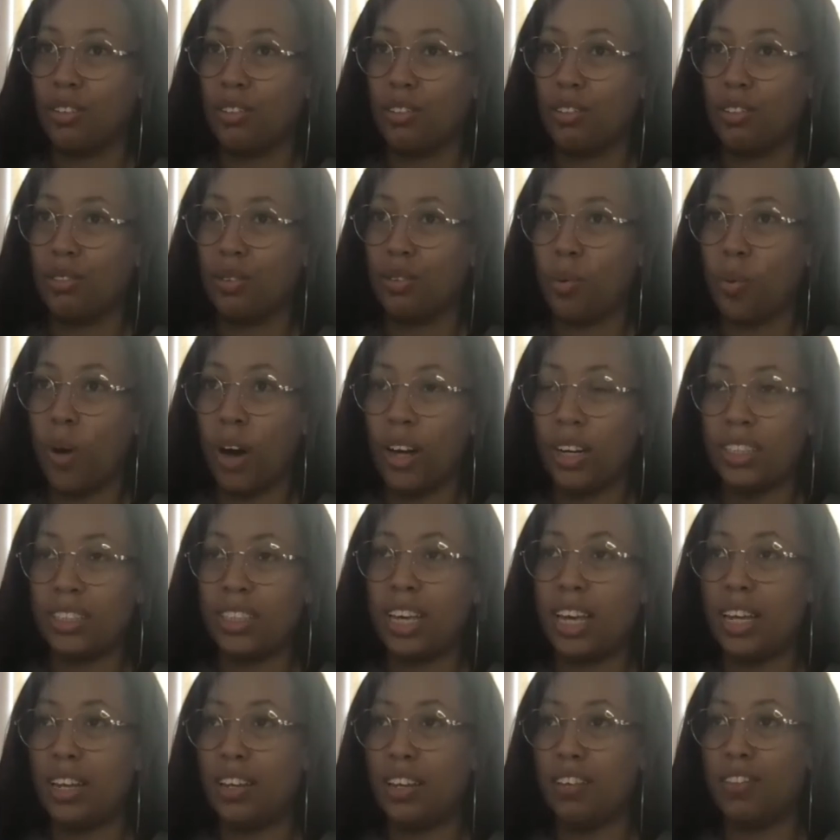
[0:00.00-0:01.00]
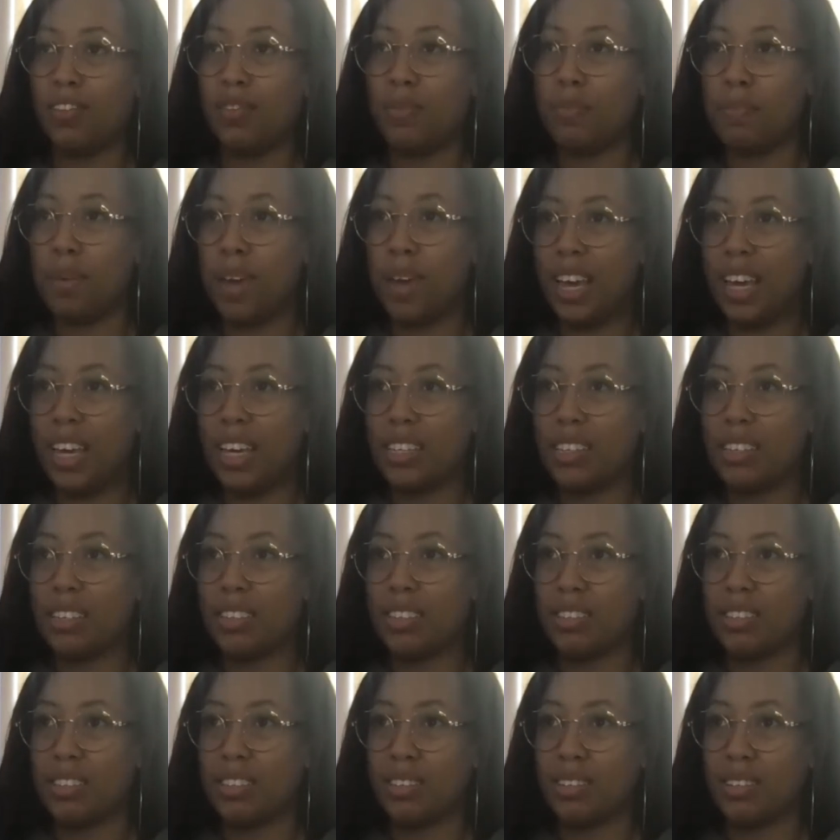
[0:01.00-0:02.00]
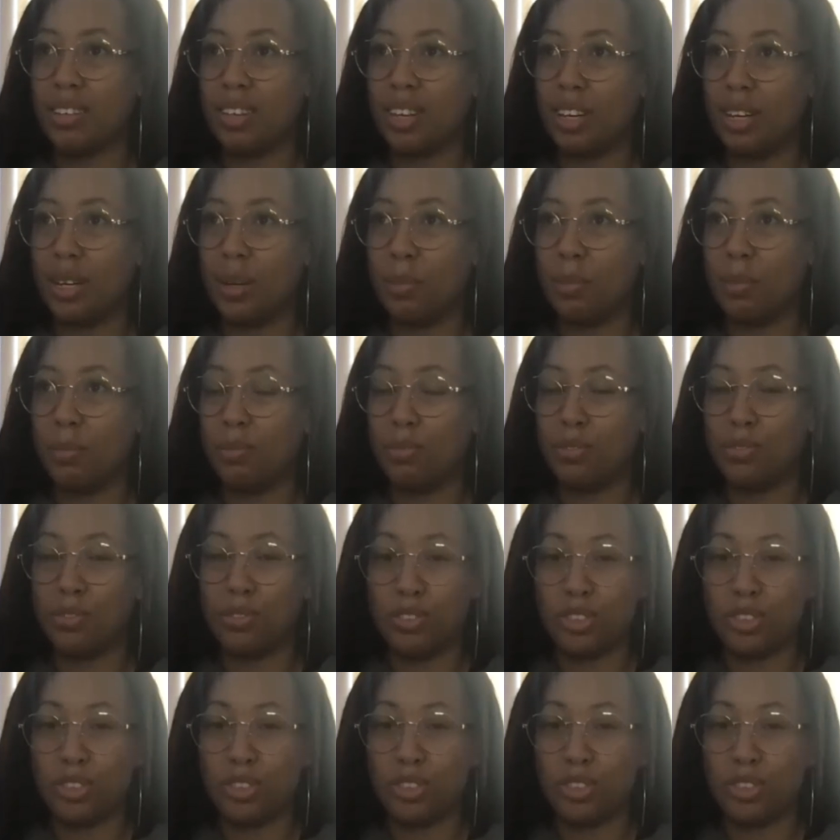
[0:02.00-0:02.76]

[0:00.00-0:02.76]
quantitative based um,